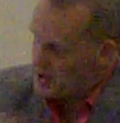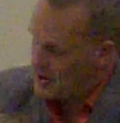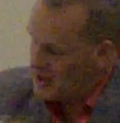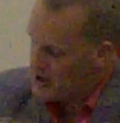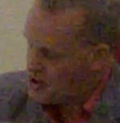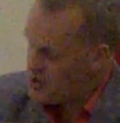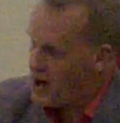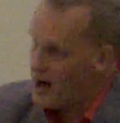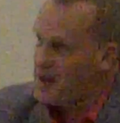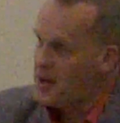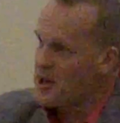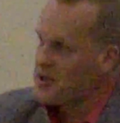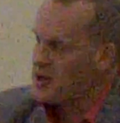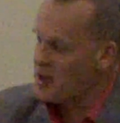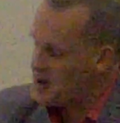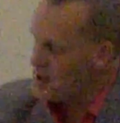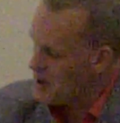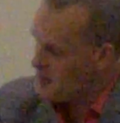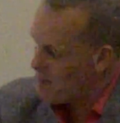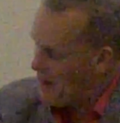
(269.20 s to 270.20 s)
So let's try
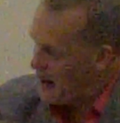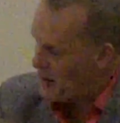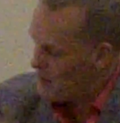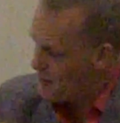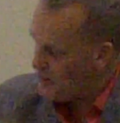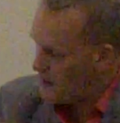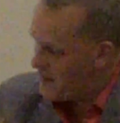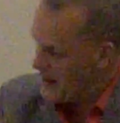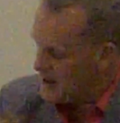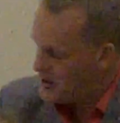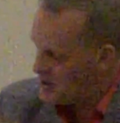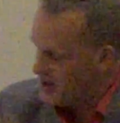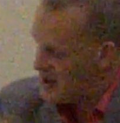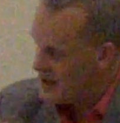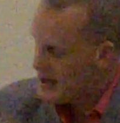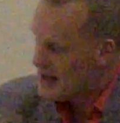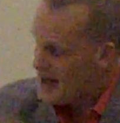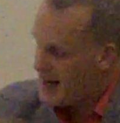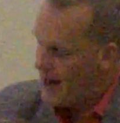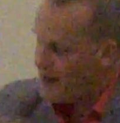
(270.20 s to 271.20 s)
this. This is barrel
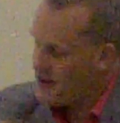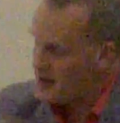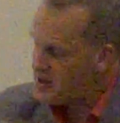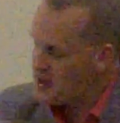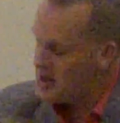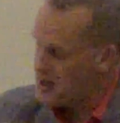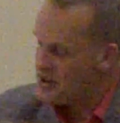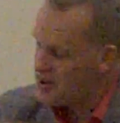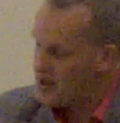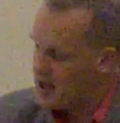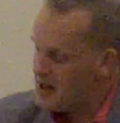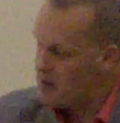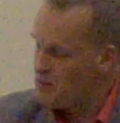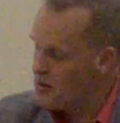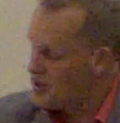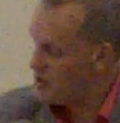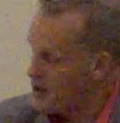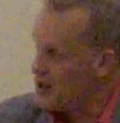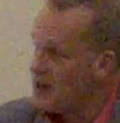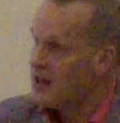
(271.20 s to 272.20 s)
fermented, and this is the
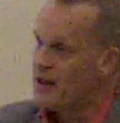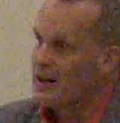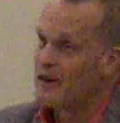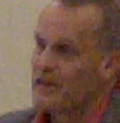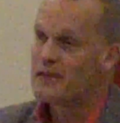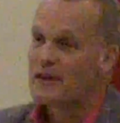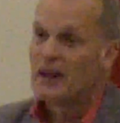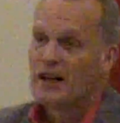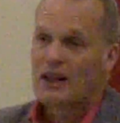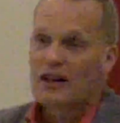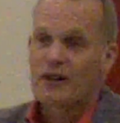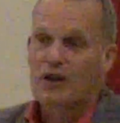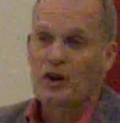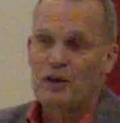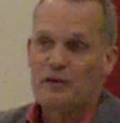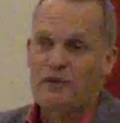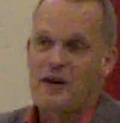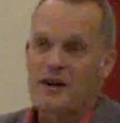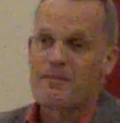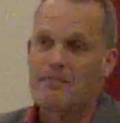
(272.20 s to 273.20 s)
reserve.
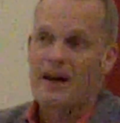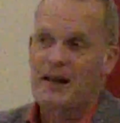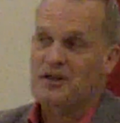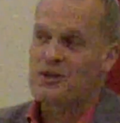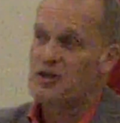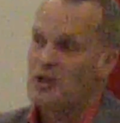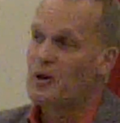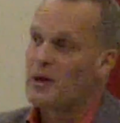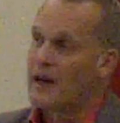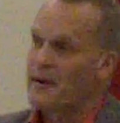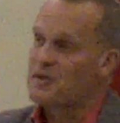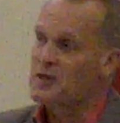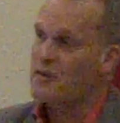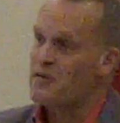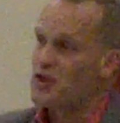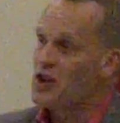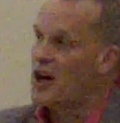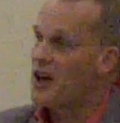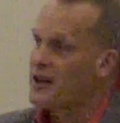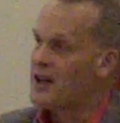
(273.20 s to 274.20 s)
Gottfried makes 2
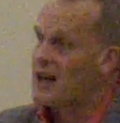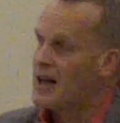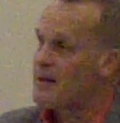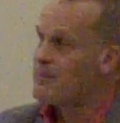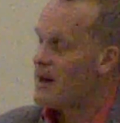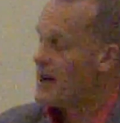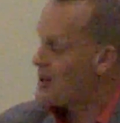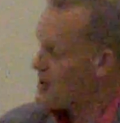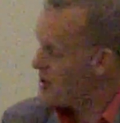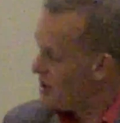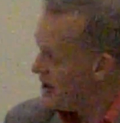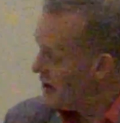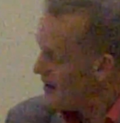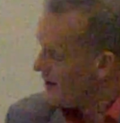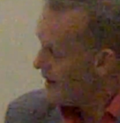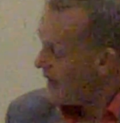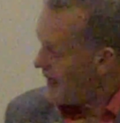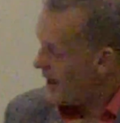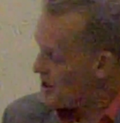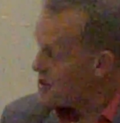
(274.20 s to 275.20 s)
levels of Chardonnay. He makes
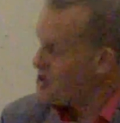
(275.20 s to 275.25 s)
a